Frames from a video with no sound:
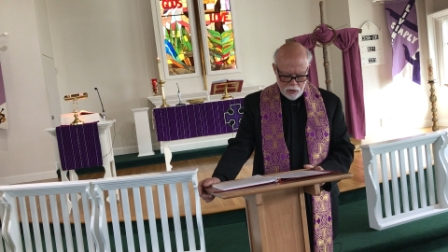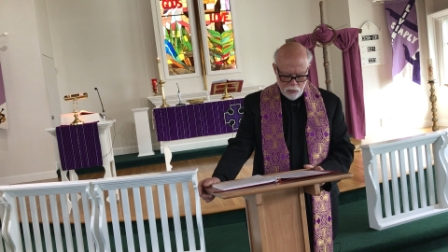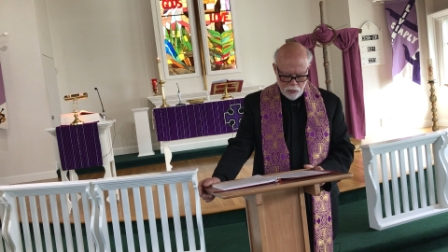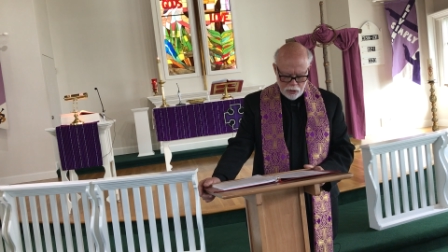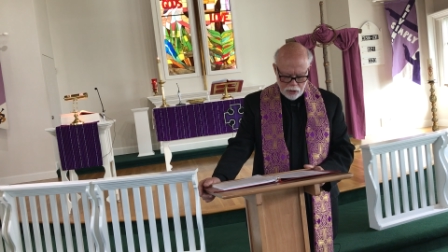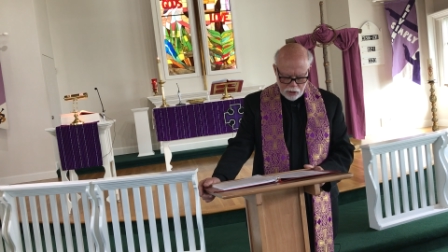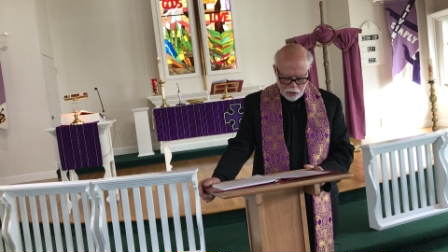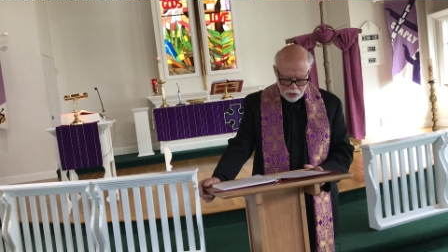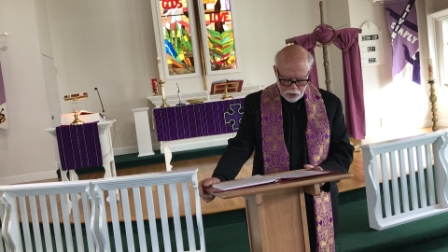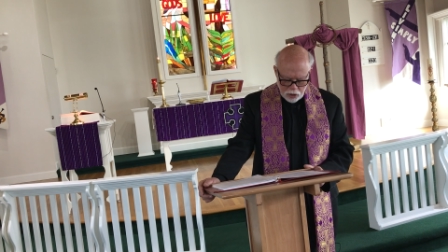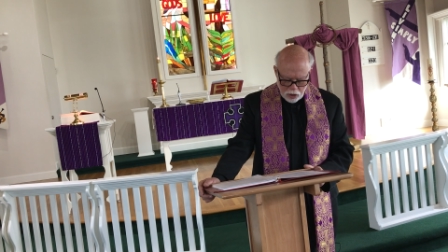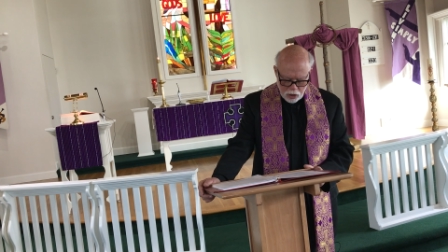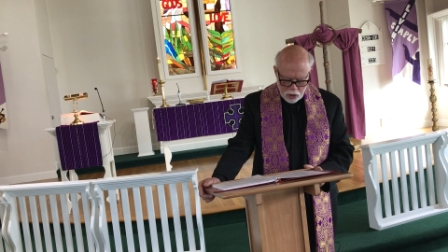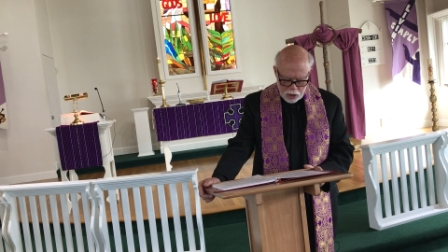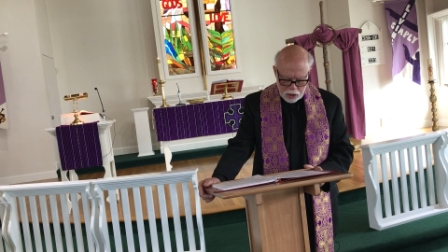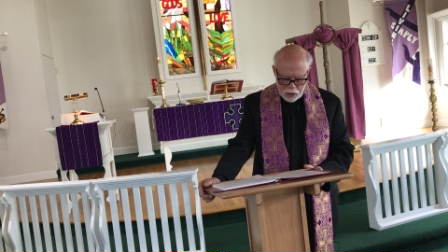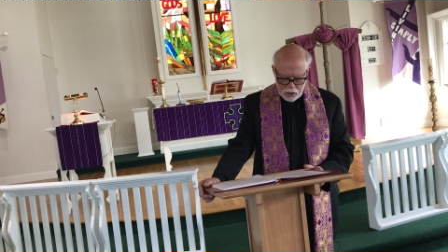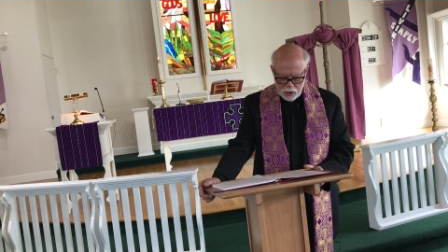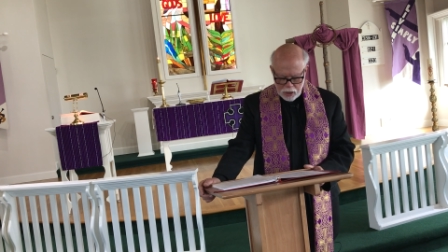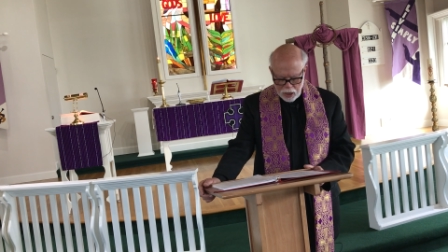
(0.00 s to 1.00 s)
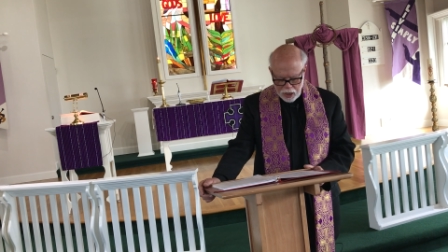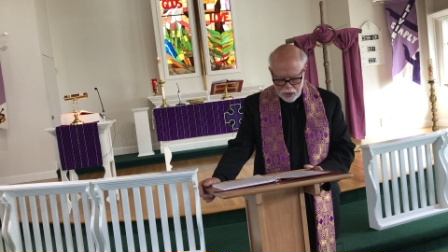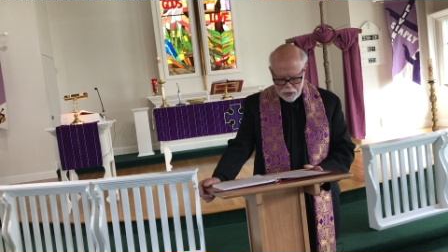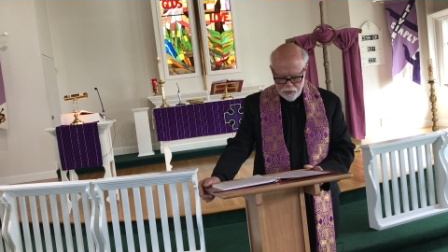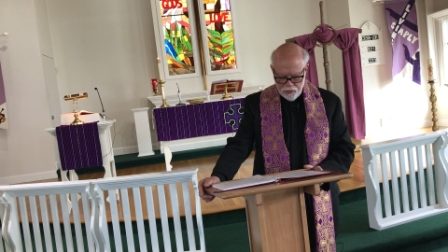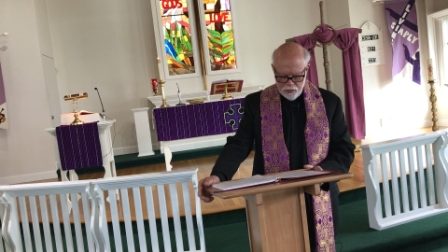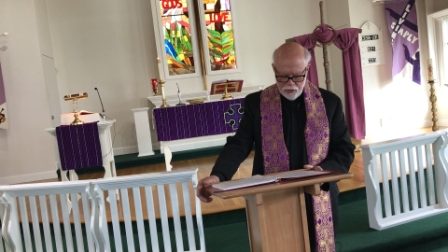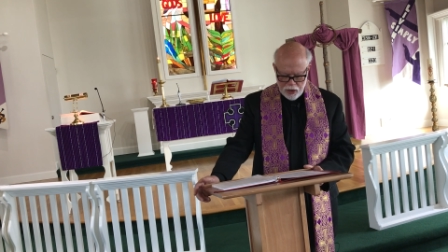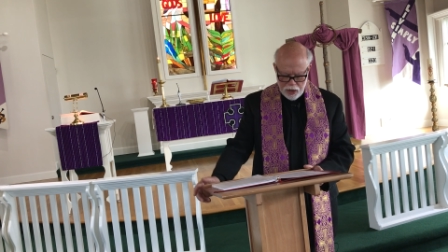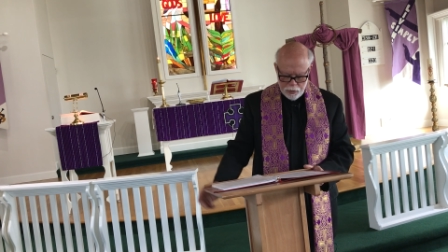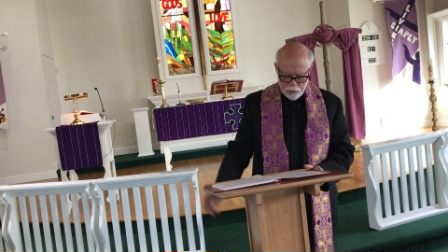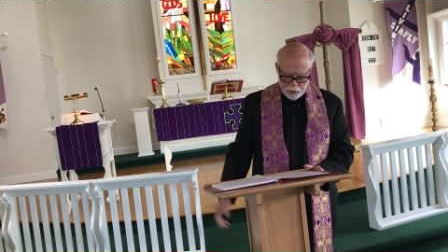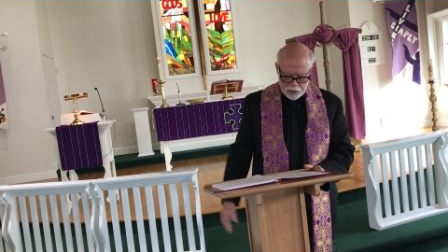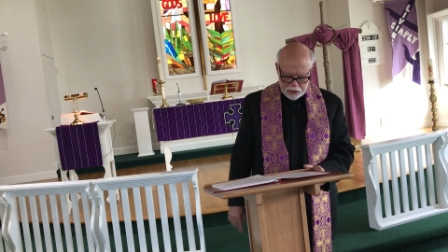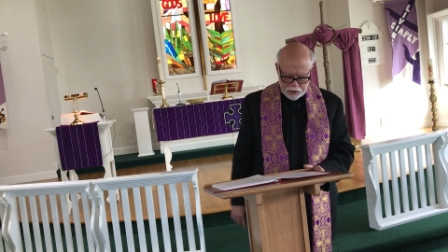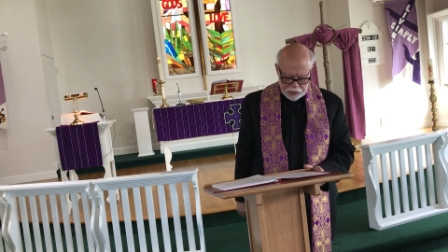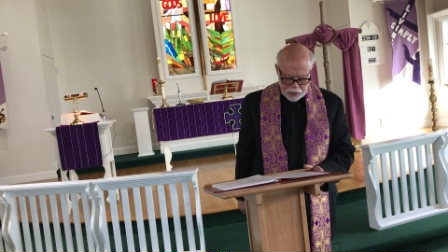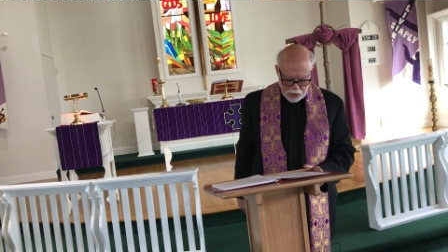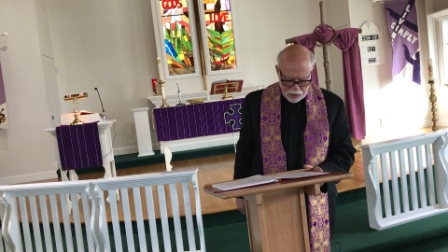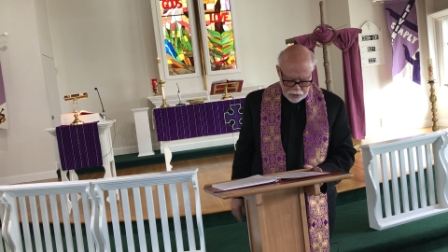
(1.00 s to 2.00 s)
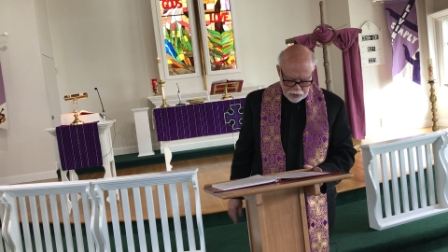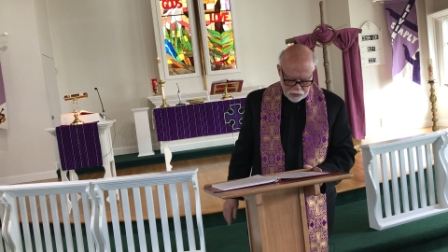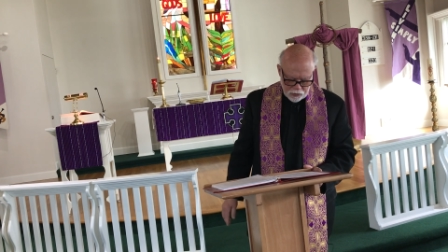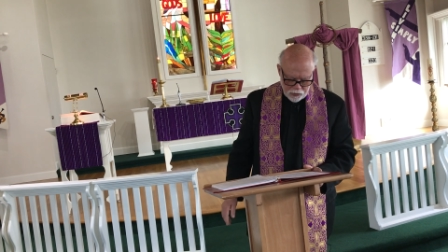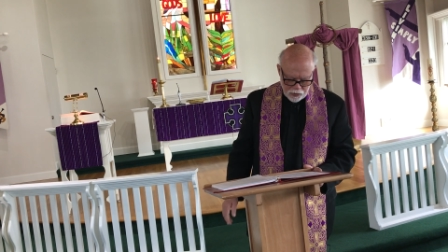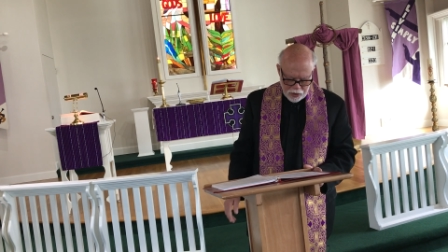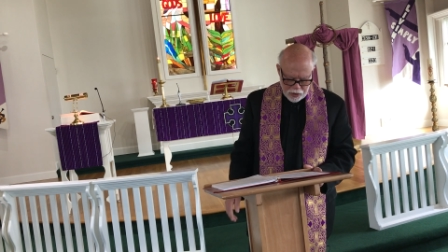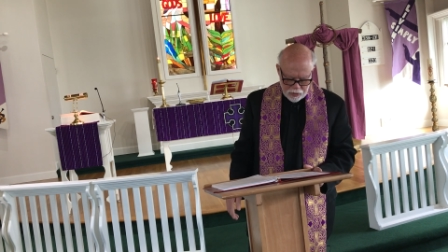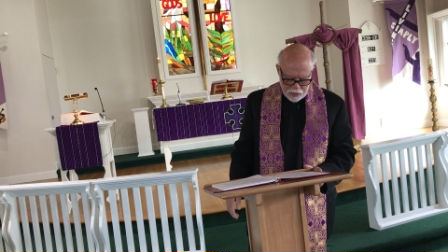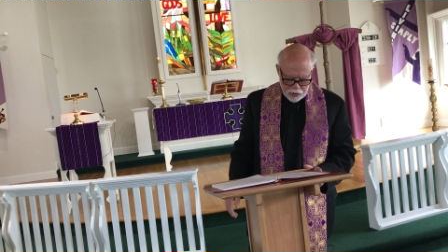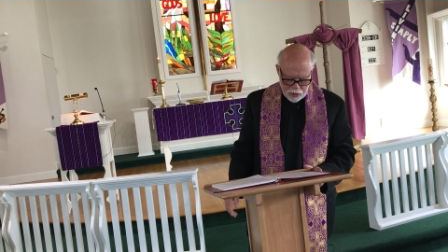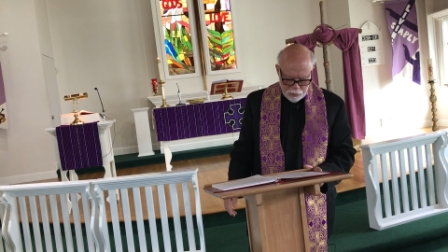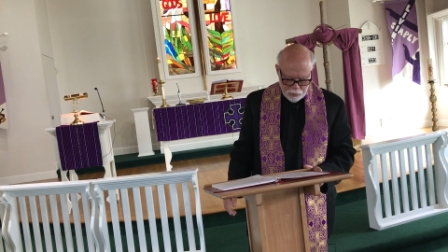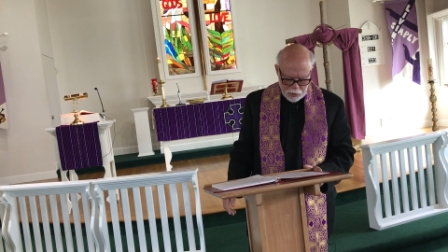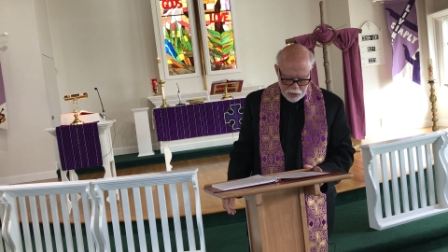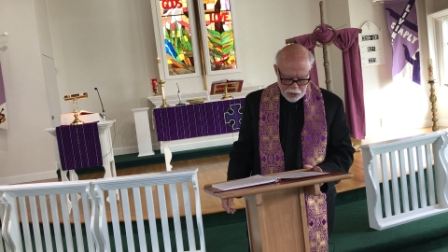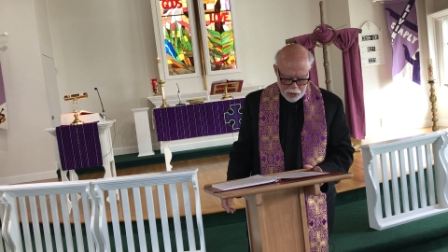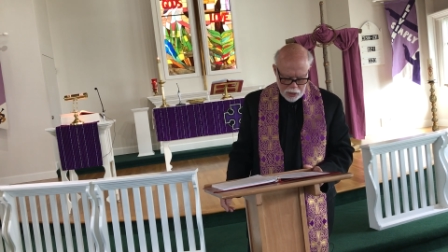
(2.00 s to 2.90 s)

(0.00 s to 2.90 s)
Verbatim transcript: With long life I will satisfy them